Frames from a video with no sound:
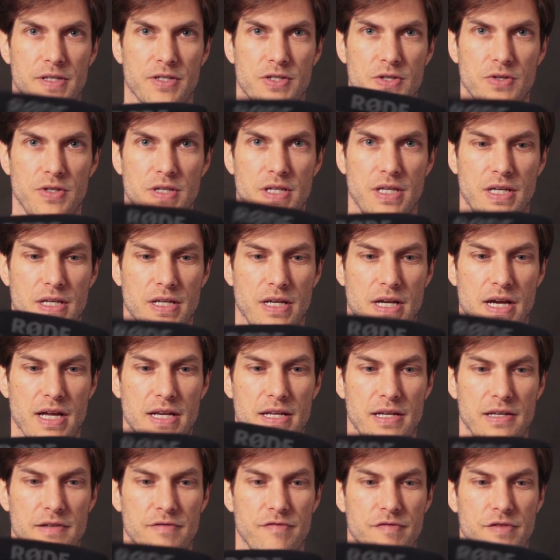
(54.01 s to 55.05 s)
so you can
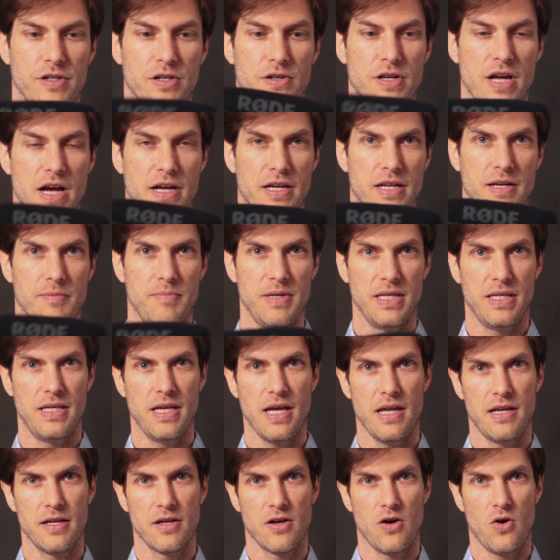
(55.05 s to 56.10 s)
you're not going to be
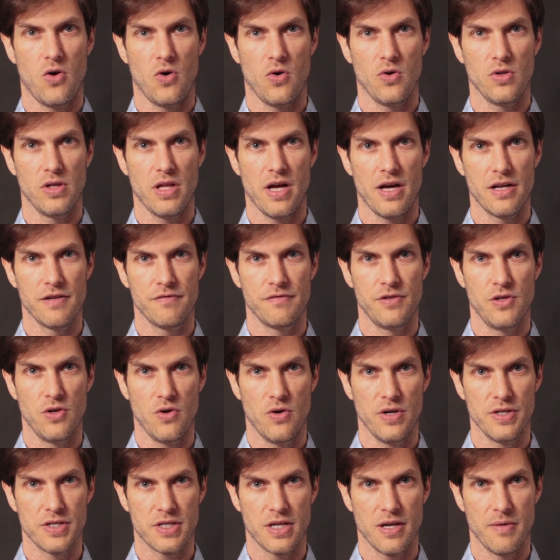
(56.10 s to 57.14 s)
getting a whole lot of
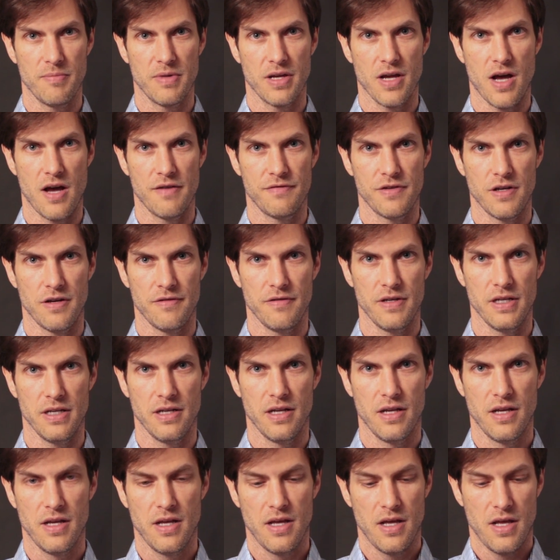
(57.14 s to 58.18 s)
noise coming off of it.
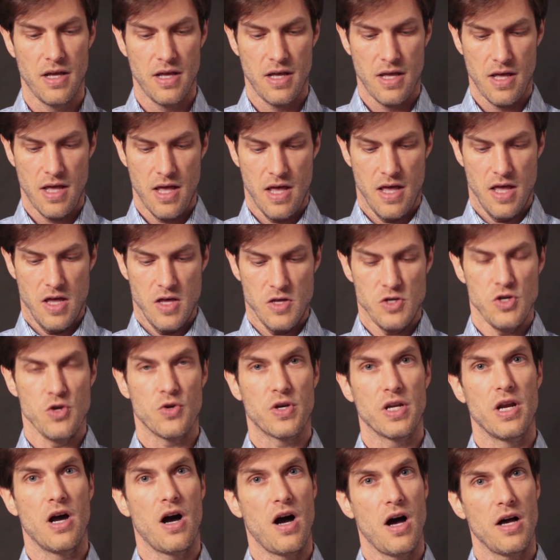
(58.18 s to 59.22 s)
You
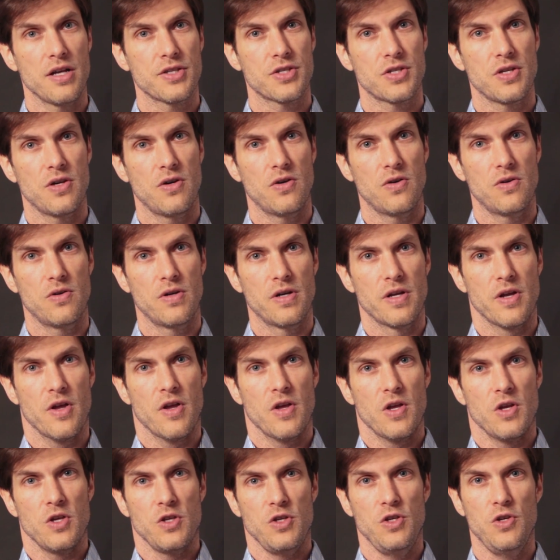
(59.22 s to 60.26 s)
can also
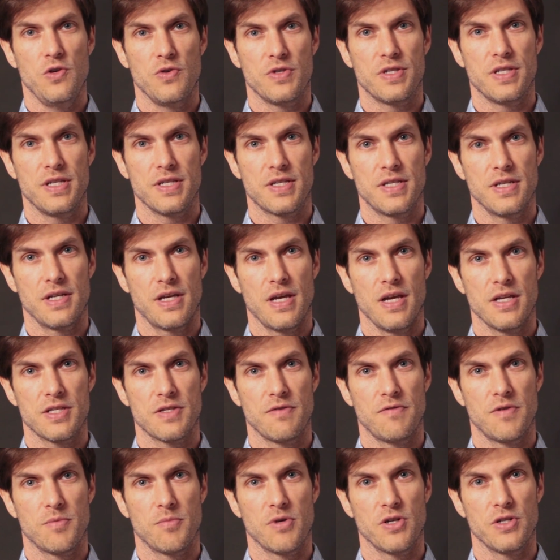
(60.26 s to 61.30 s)
use this in case of
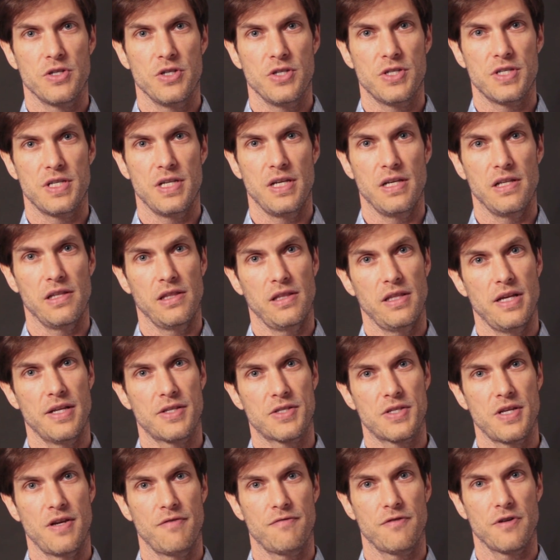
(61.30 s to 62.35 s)
an emergency. Let's
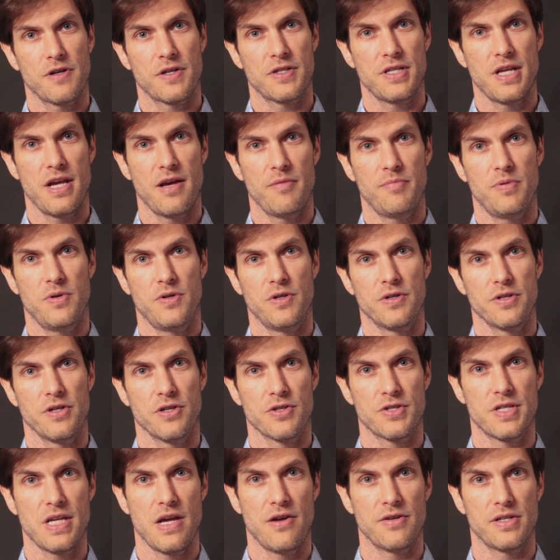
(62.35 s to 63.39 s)
say, for example, your
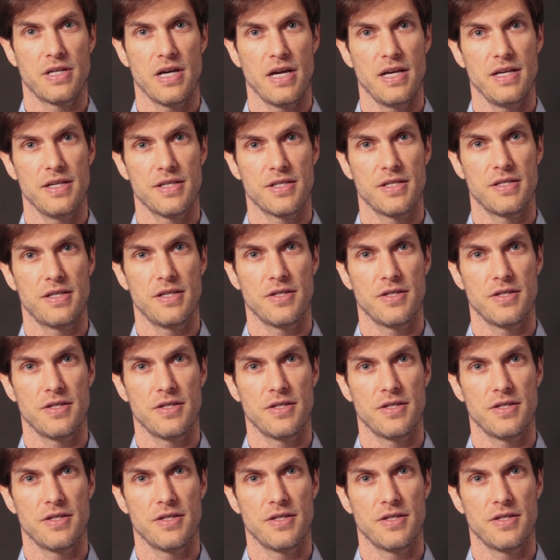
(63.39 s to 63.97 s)
sound guy isn't